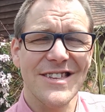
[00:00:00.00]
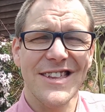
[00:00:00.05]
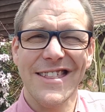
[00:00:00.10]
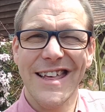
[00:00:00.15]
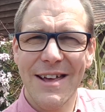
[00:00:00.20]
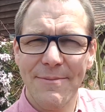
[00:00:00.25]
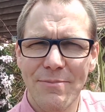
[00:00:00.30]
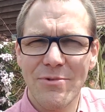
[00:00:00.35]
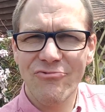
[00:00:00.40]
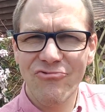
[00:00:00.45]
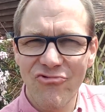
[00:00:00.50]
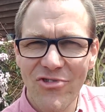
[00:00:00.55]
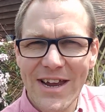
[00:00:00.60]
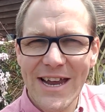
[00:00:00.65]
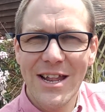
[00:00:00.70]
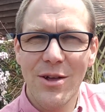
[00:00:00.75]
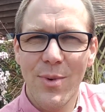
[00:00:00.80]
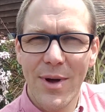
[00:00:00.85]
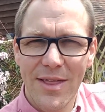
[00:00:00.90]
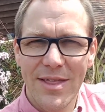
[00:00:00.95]
So that's
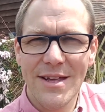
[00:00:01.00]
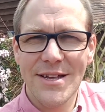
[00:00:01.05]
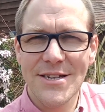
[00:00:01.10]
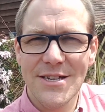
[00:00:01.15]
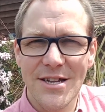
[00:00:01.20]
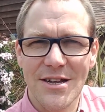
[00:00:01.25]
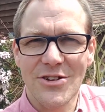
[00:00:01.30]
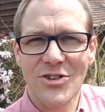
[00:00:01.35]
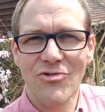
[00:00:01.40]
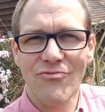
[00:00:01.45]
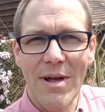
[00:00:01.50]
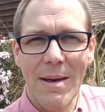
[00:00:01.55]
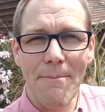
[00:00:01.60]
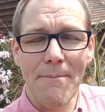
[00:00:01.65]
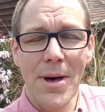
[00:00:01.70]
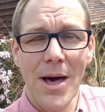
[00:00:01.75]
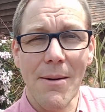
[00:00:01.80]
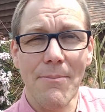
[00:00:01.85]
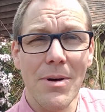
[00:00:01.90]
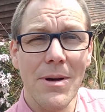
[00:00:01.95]
really where things start to
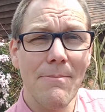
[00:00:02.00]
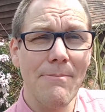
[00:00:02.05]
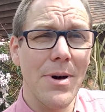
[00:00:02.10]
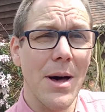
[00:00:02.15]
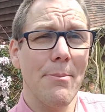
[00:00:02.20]
ramp up.